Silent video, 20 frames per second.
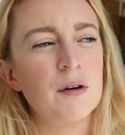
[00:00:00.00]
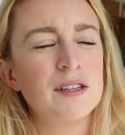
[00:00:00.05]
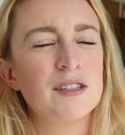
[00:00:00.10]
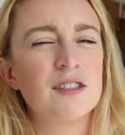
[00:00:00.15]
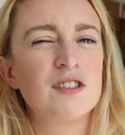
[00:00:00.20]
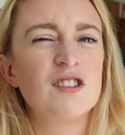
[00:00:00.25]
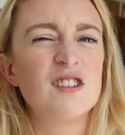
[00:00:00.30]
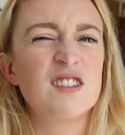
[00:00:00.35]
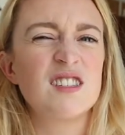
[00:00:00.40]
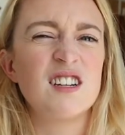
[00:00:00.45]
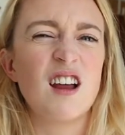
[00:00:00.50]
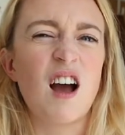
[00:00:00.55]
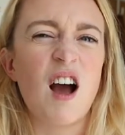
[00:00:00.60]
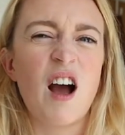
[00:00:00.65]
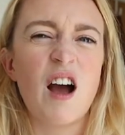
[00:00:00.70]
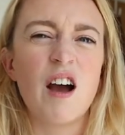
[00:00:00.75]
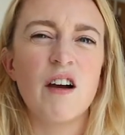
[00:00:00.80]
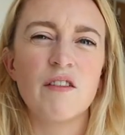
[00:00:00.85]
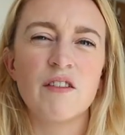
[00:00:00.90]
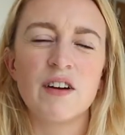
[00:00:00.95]
It's just
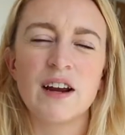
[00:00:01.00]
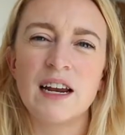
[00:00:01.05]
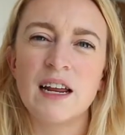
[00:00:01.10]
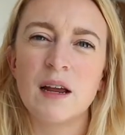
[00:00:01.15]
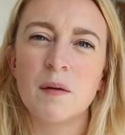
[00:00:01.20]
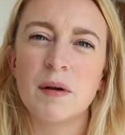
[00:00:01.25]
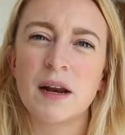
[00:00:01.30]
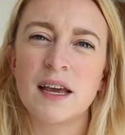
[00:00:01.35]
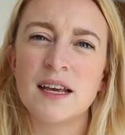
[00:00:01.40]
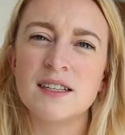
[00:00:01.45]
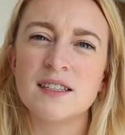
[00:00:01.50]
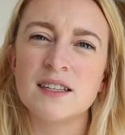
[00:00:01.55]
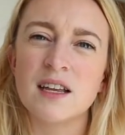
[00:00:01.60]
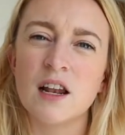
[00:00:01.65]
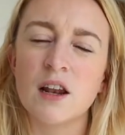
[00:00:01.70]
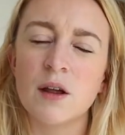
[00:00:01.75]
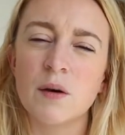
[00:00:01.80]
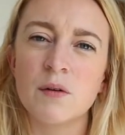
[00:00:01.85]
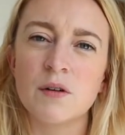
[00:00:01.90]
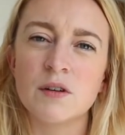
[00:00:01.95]
not really a place
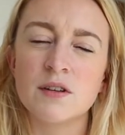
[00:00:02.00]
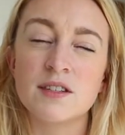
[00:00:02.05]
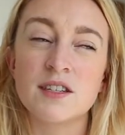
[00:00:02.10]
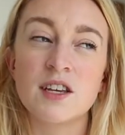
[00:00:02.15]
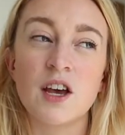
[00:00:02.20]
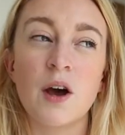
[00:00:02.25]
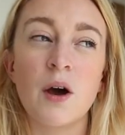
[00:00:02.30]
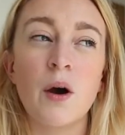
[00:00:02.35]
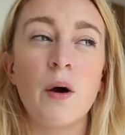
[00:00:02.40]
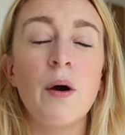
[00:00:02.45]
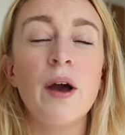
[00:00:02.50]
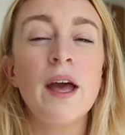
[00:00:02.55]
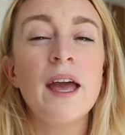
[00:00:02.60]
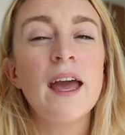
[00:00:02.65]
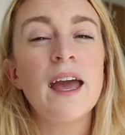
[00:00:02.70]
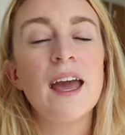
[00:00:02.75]
that locals go,